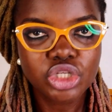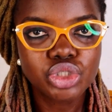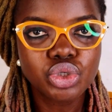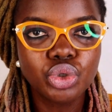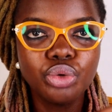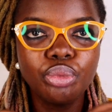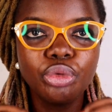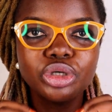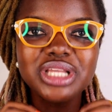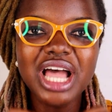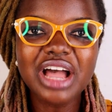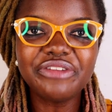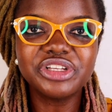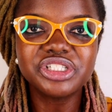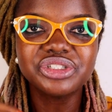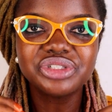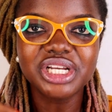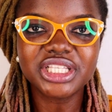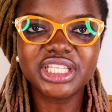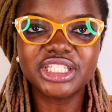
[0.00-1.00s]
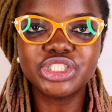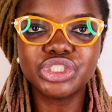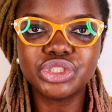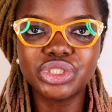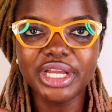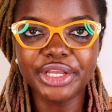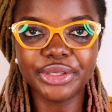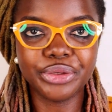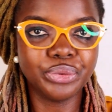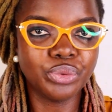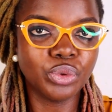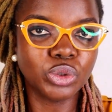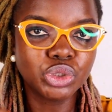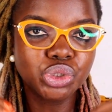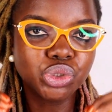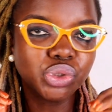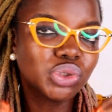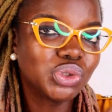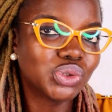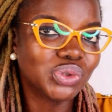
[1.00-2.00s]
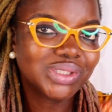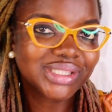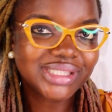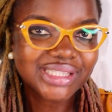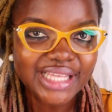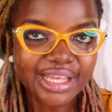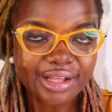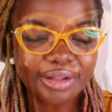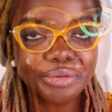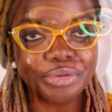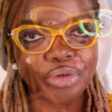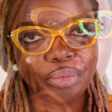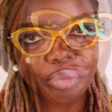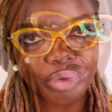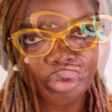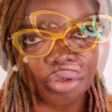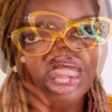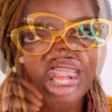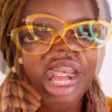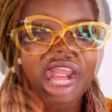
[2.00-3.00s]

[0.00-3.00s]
So you must have a strategy that you want to use to sell your product.